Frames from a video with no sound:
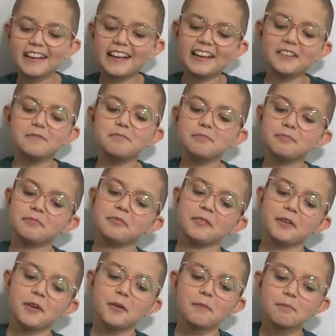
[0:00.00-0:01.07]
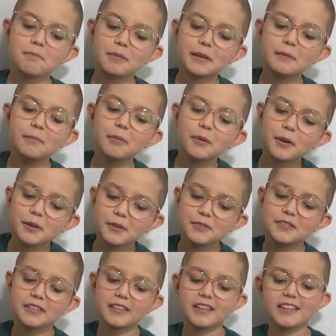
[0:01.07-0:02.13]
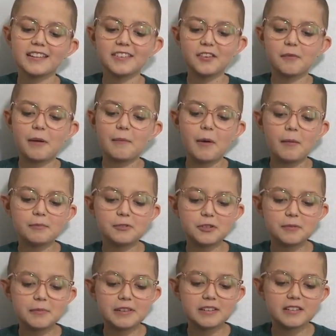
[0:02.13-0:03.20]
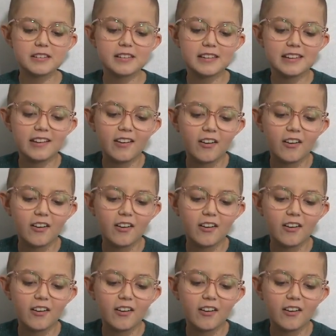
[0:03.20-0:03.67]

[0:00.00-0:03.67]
and I had bruise, and so my mom took me to the